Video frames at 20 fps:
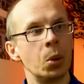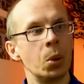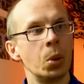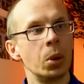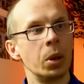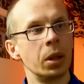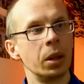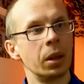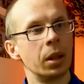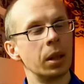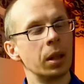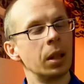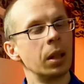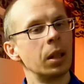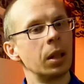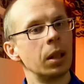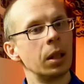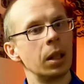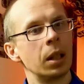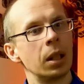doing
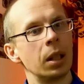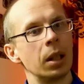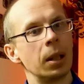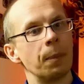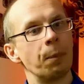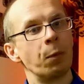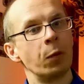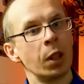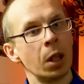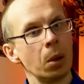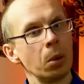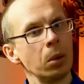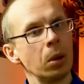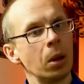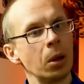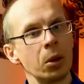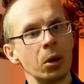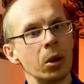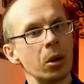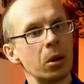a
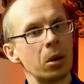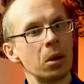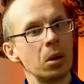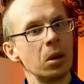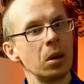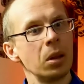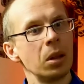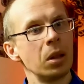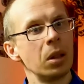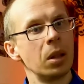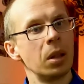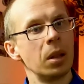node on your